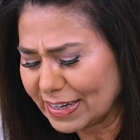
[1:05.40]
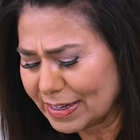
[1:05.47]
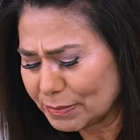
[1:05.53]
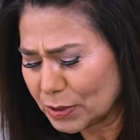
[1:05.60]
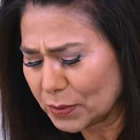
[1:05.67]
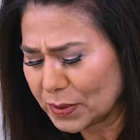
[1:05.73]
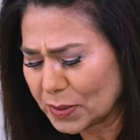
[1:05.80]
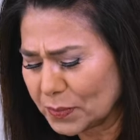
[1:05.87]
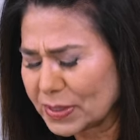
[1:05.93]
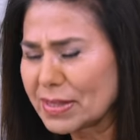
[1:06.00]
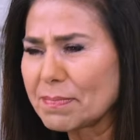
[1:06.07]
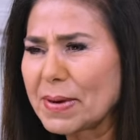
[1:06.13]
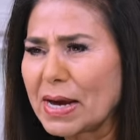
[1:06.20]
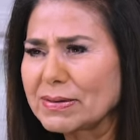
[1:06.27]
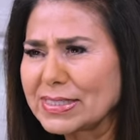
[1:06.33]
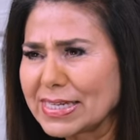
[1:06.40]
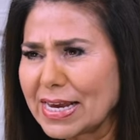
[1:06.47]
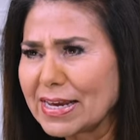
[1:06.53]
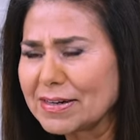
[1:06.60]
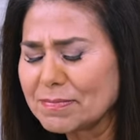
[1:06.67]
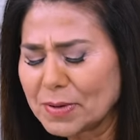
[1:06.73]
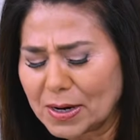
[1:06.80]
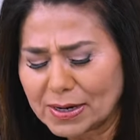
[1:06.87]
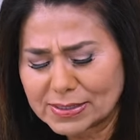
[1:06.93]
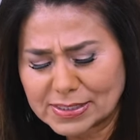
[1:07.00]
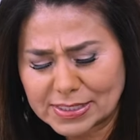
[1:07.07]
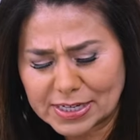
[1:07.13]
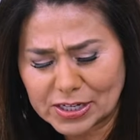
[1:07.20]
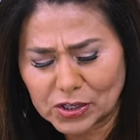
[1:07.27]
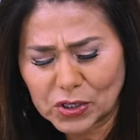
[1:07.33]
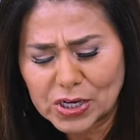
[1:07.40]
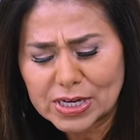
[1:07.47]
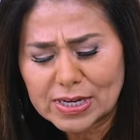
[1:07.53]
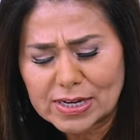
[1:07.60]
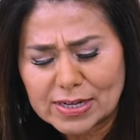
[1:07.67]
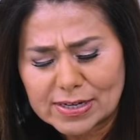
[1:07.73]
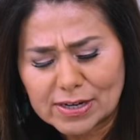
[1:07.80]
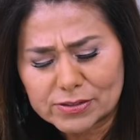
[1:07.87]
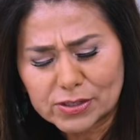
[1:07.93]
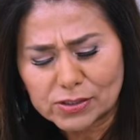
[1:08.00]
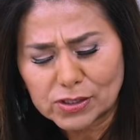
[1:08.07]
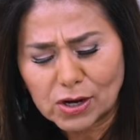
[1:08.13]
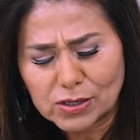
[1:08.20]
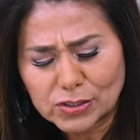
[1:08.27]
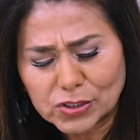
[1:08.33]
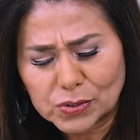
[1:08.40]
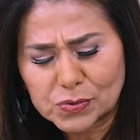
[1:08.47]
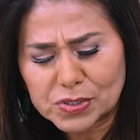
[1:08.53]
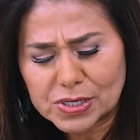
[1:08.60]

and I'm going with about 10 pods here. Now you'll also